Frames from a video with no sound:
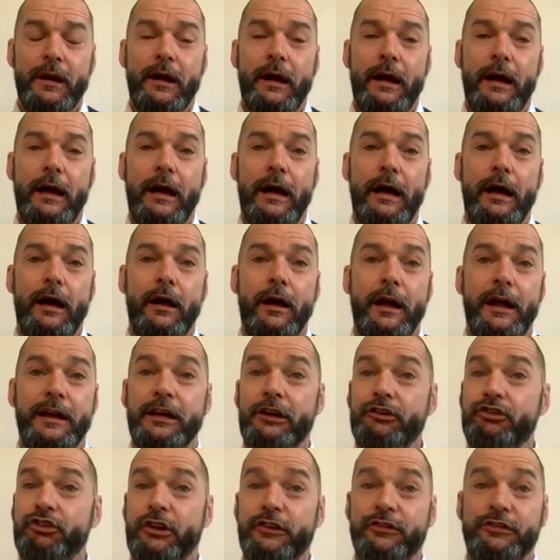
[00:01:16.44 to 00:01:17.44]
Uh,
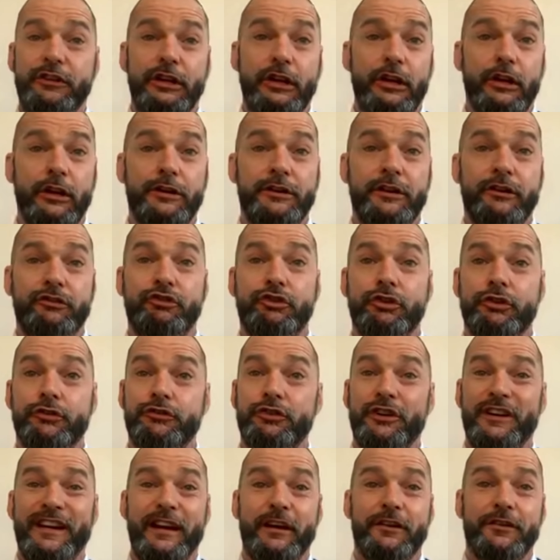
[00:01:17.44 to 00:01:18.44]
NHS England has just
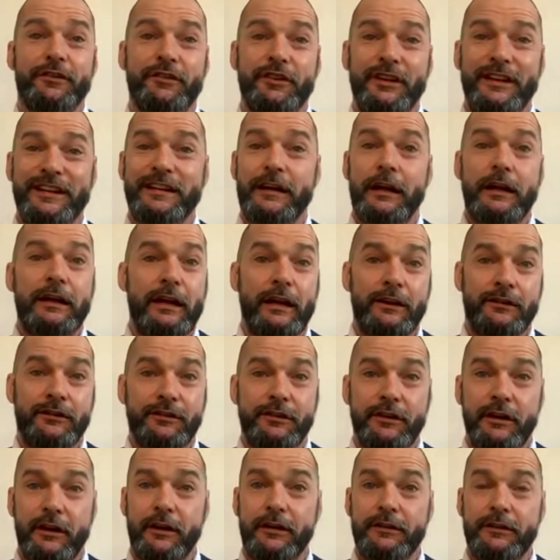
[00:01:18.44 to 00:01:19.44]
announced it last
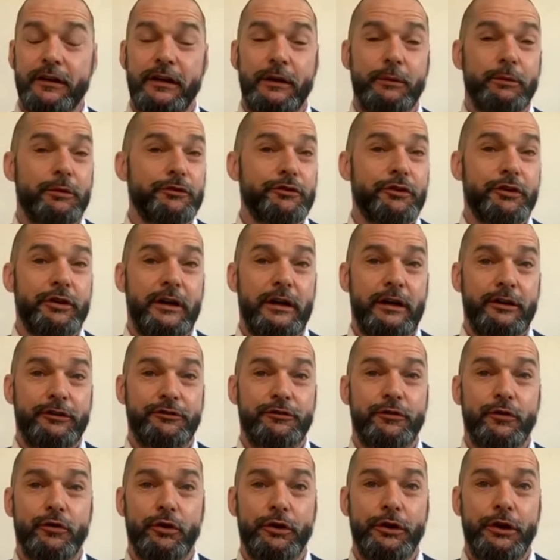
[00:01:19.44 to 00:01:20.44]
night that it was going to last
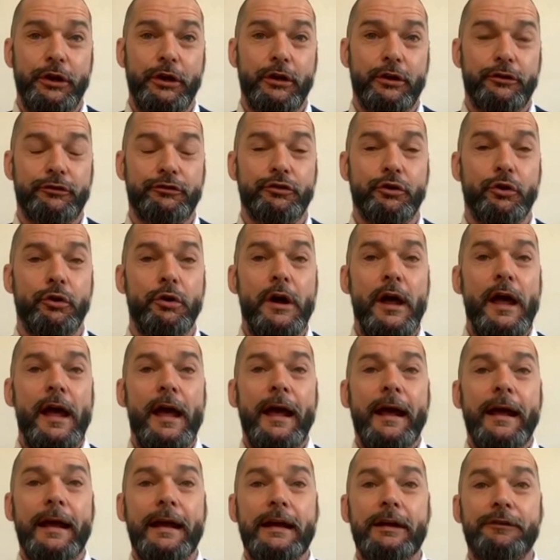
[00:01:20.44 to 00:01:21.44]
for a year. So
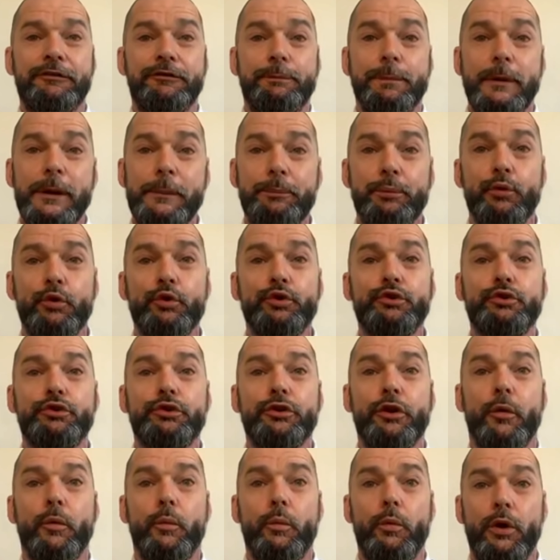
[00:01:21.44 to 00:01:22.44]
if people do
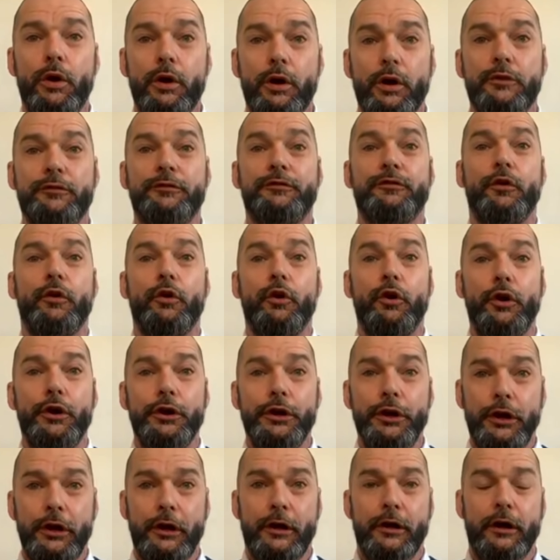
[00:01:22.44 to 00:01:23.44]
not work for a
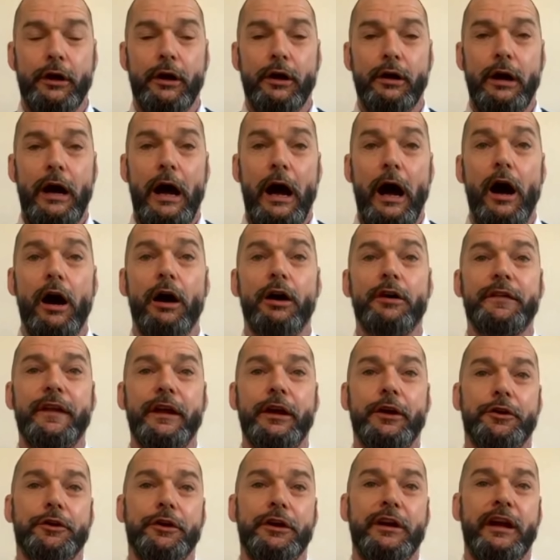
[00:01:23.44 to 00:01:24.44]
year, how are they
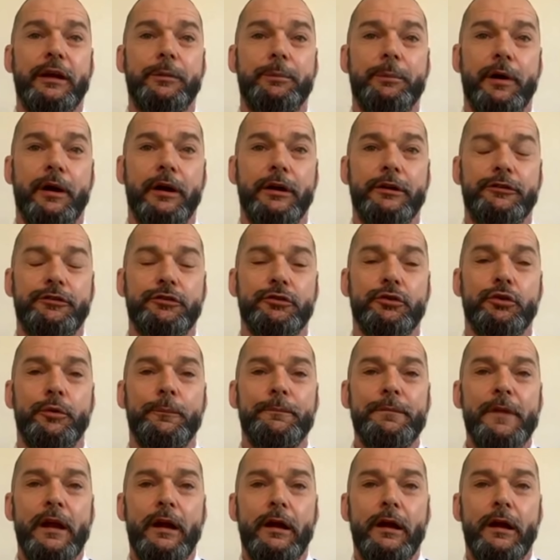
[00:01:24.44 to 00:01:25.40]
going to get by? So,